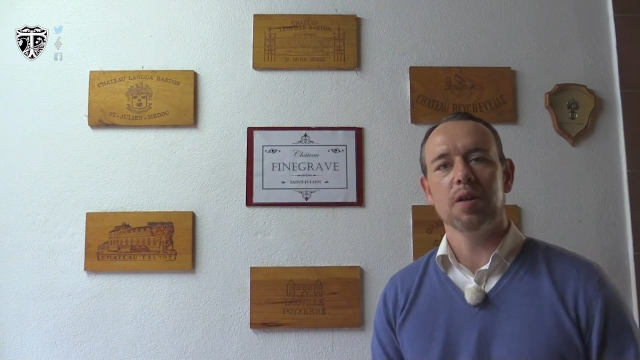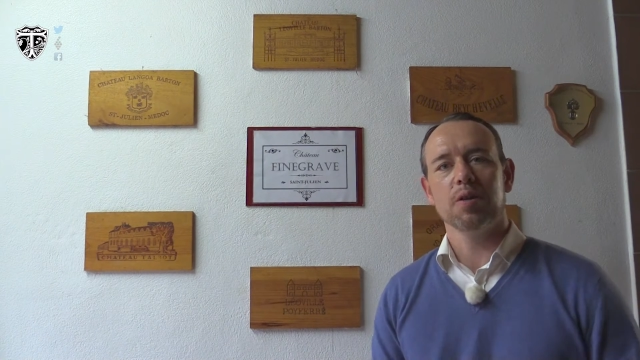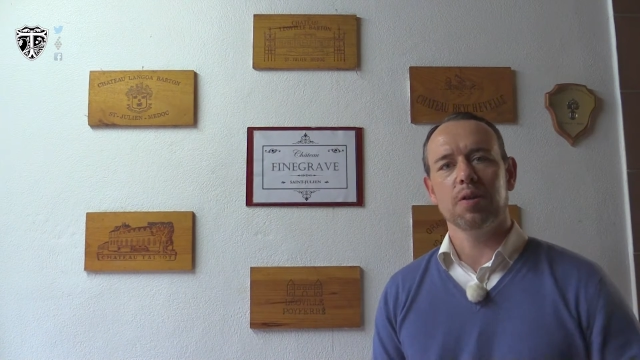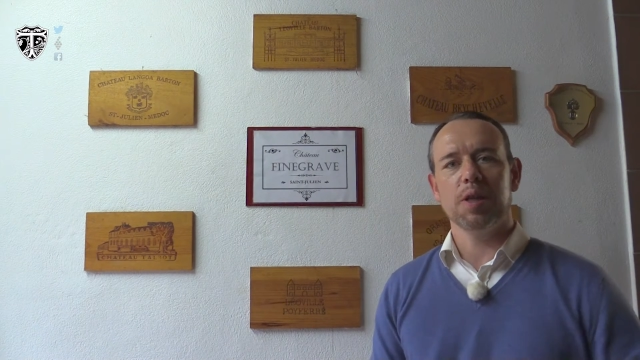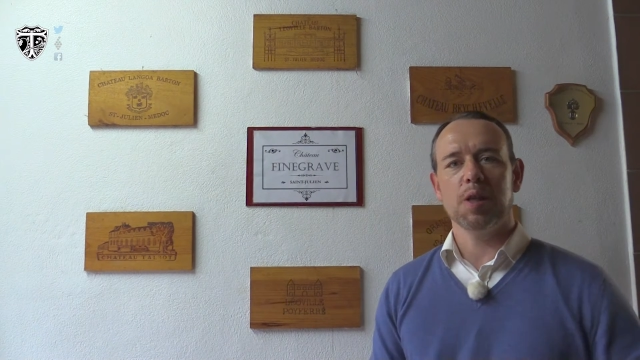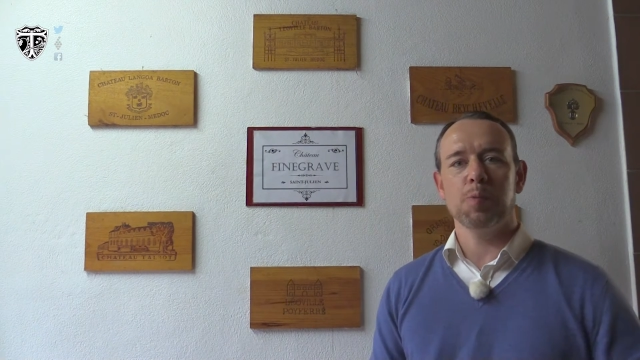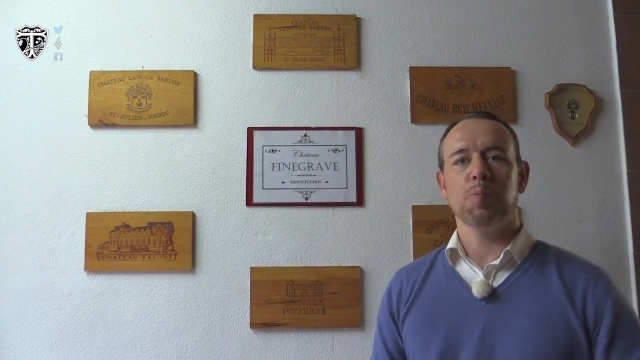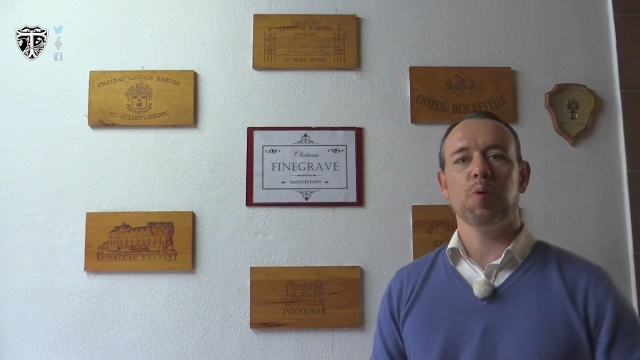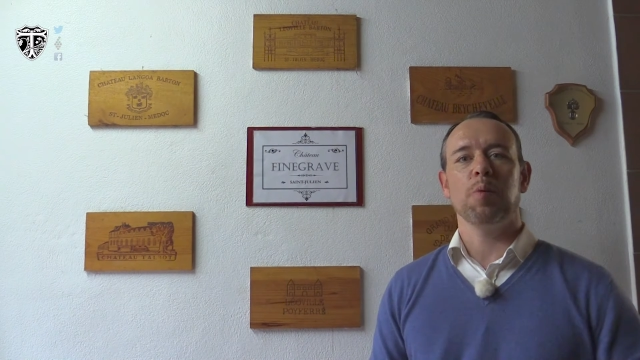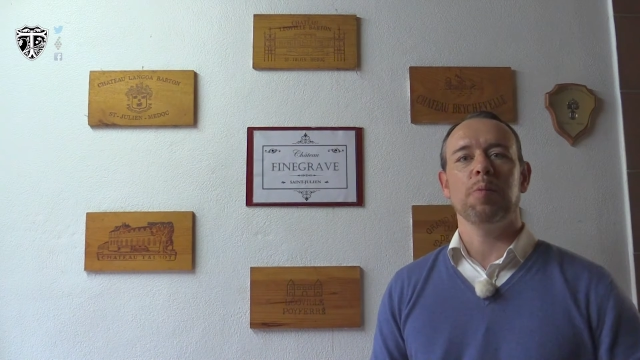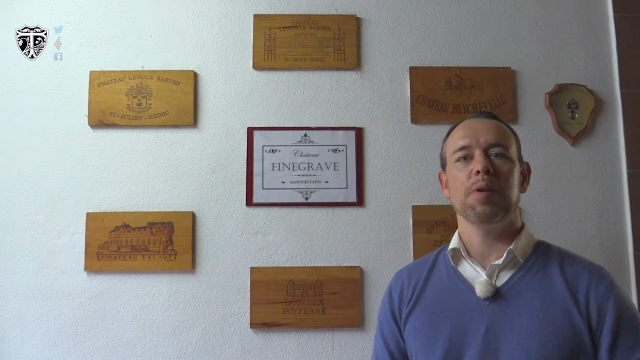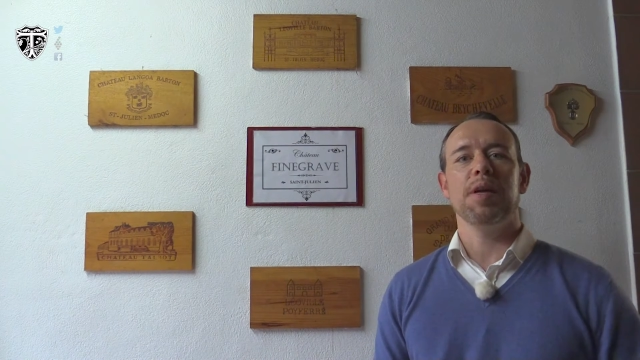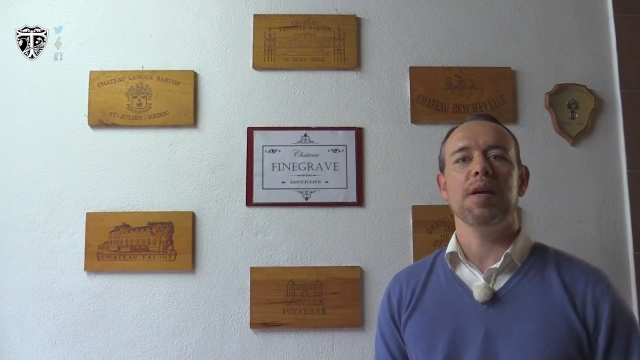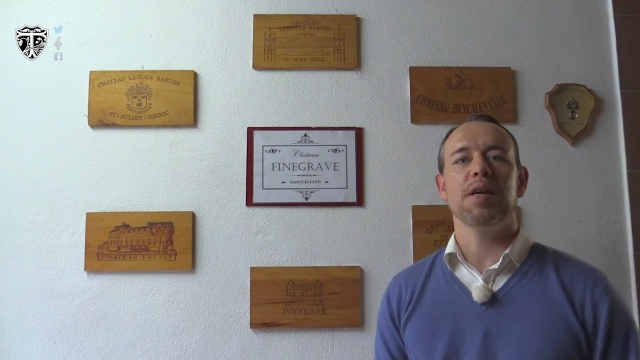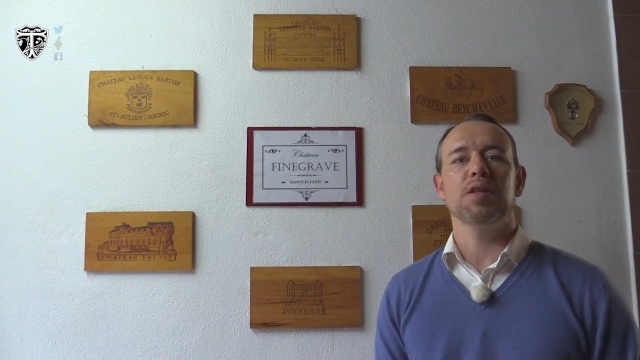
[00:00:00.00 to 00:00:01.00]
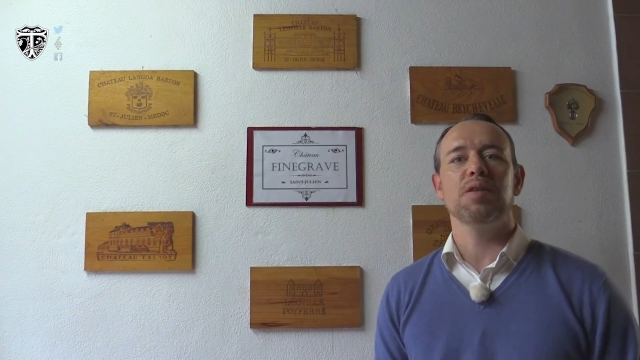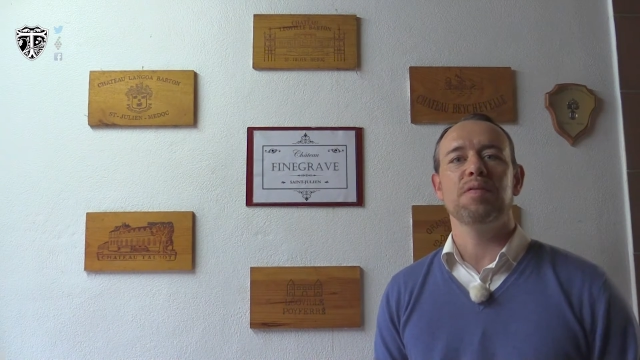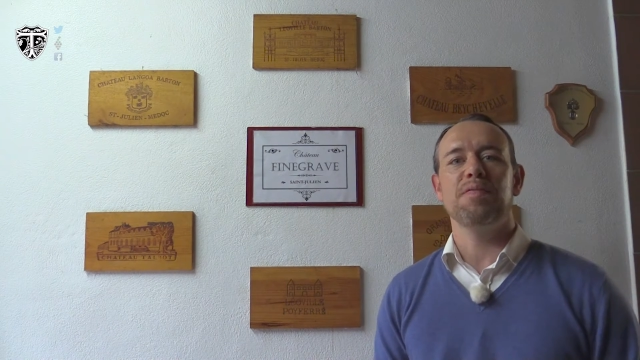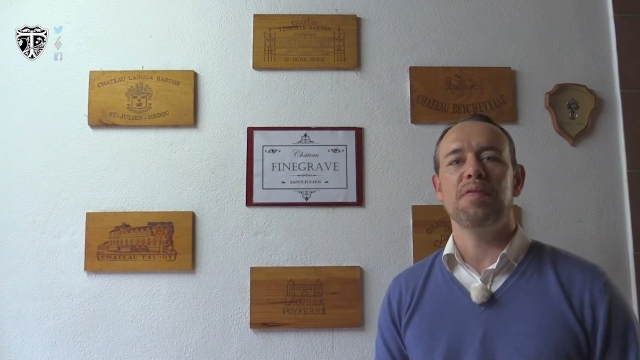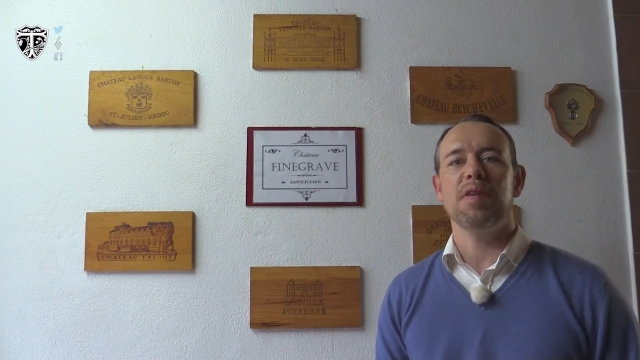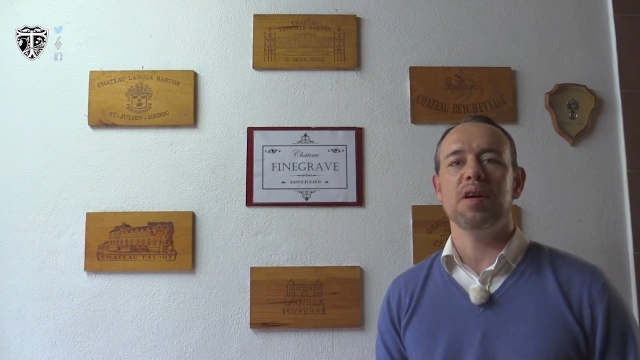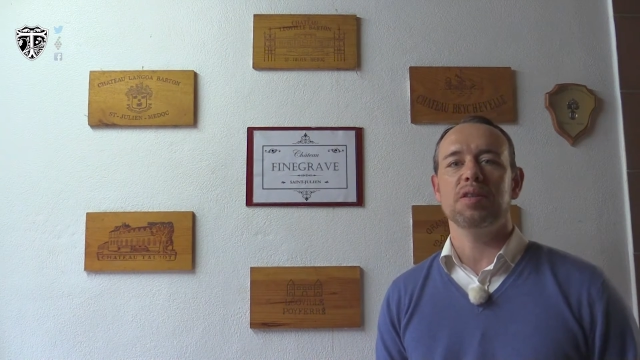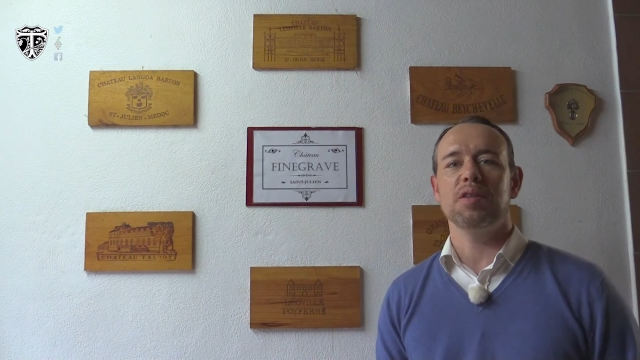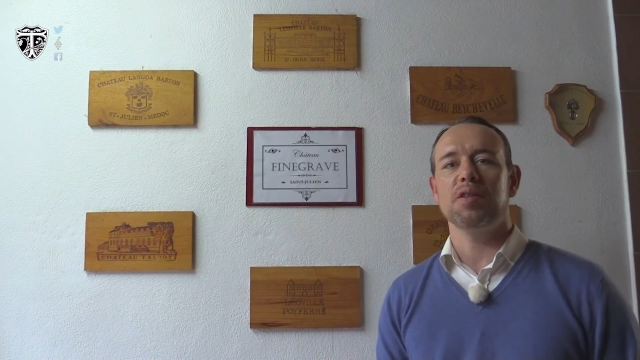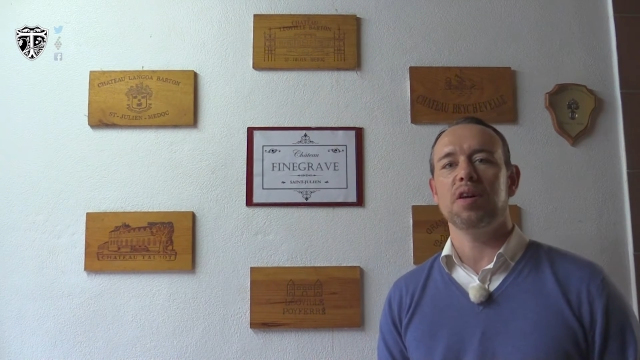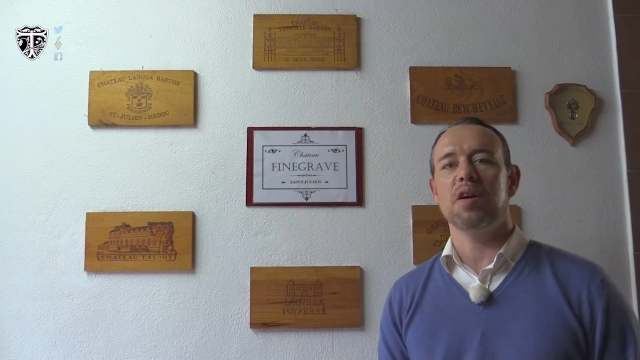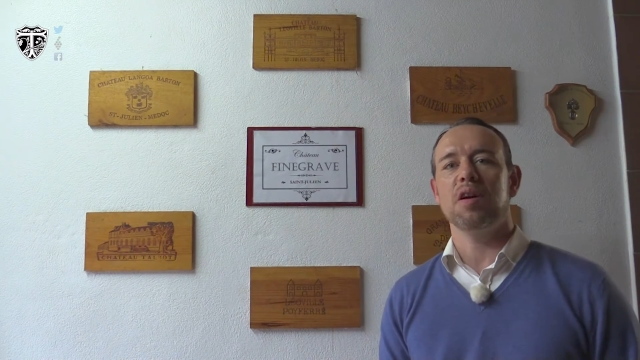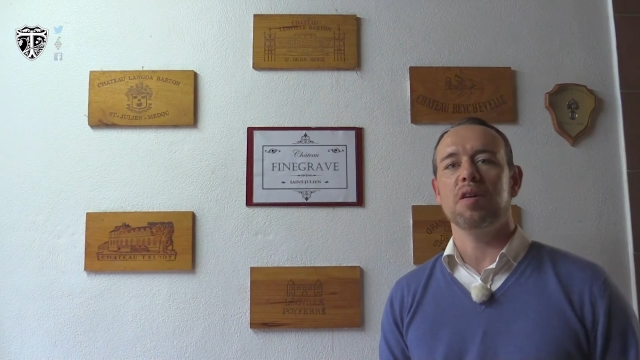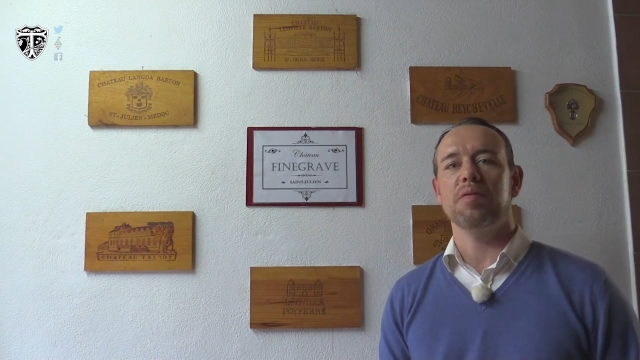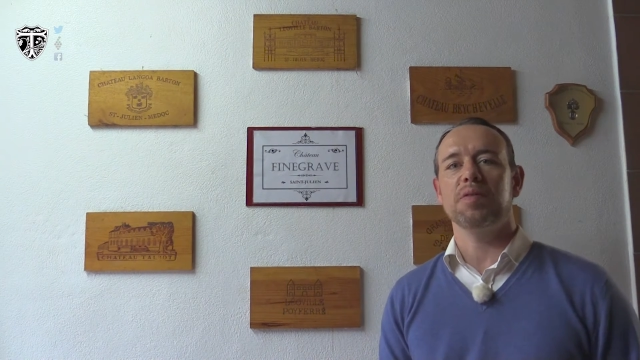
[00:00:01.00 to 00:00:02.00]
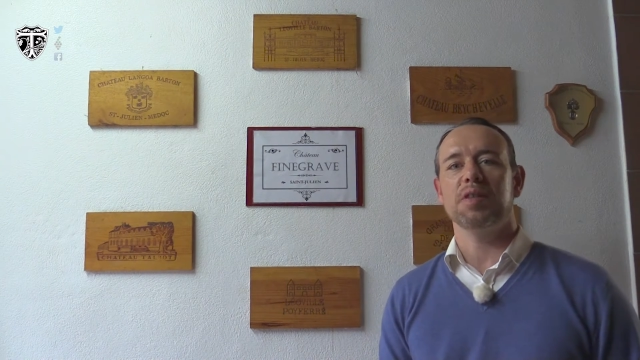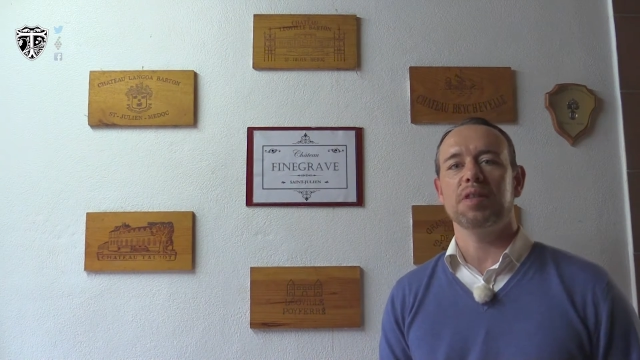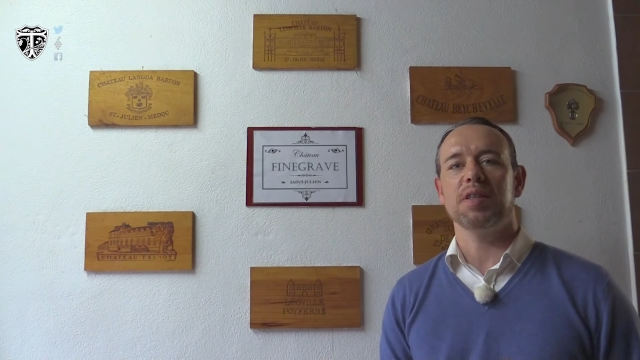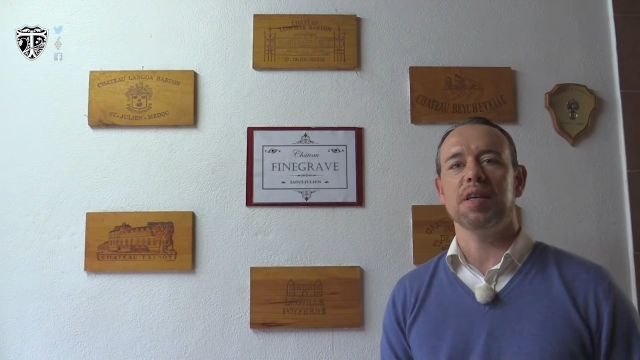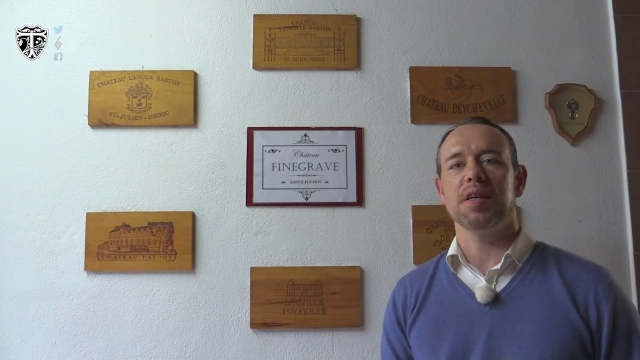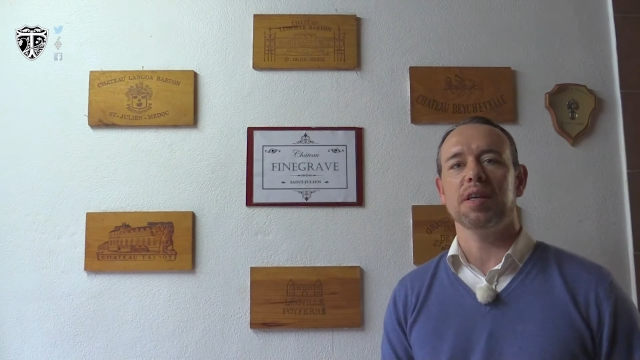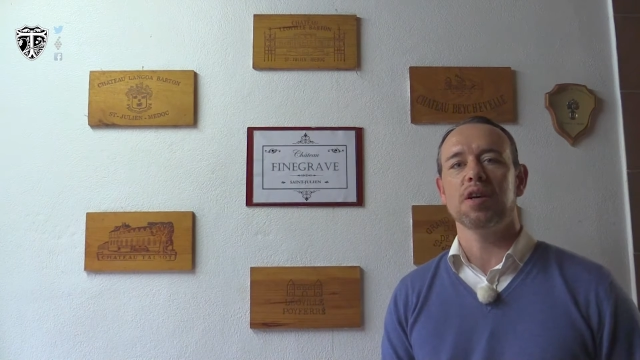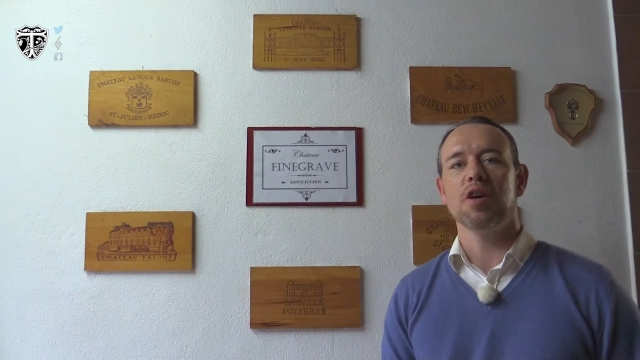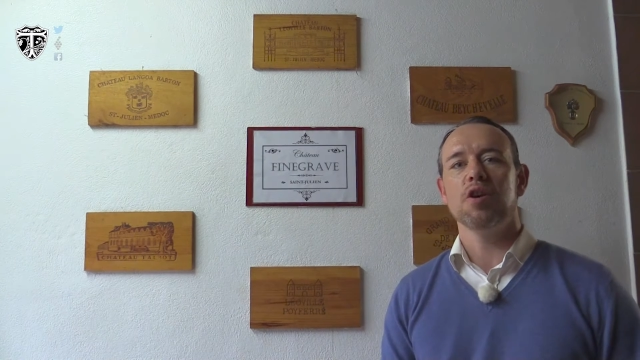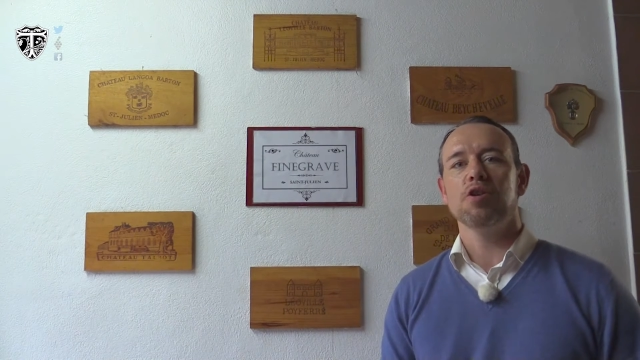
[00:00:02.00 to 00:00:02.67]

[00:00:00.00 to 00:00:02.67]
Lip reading: So this probably is the fastest harvesting